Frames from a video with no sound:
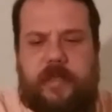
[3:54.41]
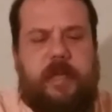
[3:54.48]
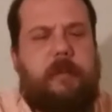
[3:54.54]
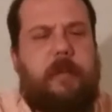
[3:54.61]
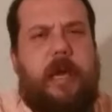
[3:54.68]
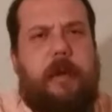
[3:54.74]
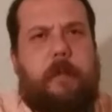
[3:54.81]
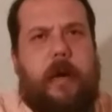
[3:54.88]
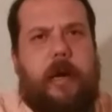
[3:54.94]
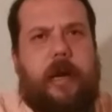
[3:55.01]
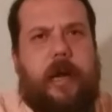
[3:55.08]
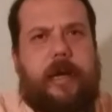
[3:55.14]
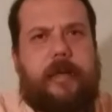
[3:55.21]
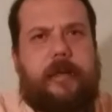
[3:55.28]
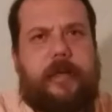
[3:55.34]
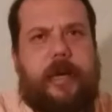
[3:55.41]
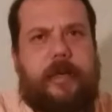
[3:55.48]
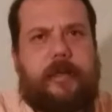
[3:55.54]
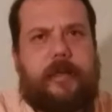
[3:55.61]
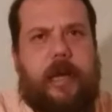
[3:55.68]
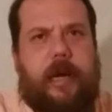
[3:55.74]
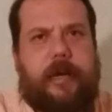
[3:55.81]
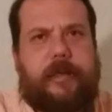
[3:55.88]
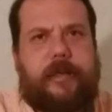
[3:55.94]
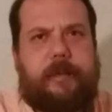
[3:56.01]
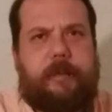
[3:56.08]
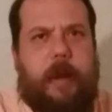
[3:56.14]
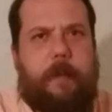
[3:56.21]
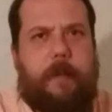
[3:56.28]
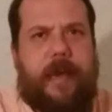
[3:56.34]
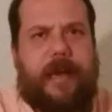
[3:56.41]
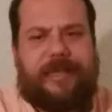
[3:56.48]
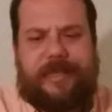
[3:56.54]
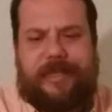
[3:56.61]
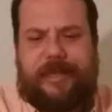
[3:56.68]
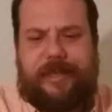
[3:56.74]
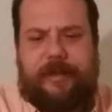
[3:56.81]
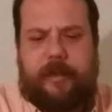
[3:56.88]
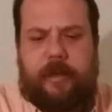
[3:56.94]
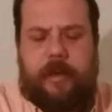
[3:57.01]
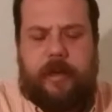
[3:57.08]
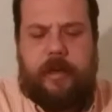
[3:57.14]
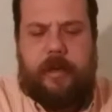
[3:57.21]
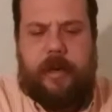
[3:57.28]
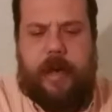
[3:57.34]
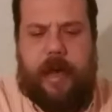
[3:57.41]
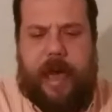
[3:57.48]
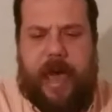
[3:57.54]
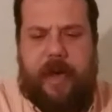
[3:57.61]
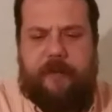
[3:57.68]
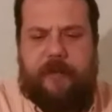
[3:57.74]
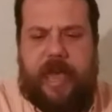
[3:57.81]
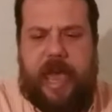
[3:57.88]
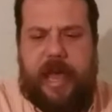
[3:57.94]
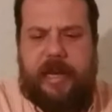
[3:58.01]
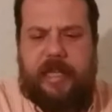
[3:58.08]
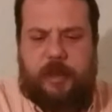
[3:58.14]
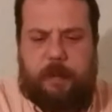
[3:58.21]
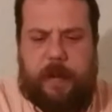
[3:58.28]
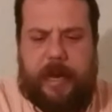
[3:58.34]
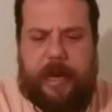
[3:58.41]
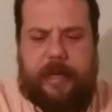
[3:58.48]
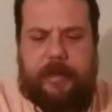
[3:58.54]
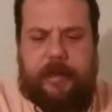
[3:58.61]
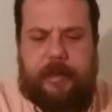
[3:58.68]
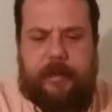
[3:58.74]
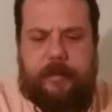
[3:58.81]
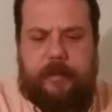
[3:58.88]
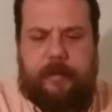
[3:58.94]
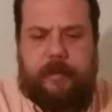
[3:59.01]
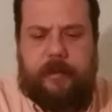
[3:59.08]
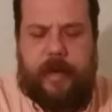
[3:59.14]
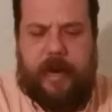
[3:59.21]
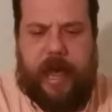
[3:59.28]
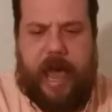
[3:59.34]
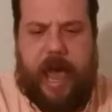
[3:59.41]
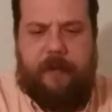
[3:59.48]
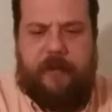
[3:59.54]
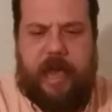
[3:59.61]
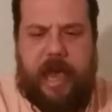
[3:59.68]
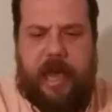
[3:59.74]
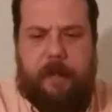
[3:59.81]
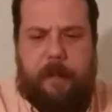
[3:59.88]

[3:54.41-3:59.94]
To me, Bud Light tastes like somebody mixed a half a can of Spit and a half can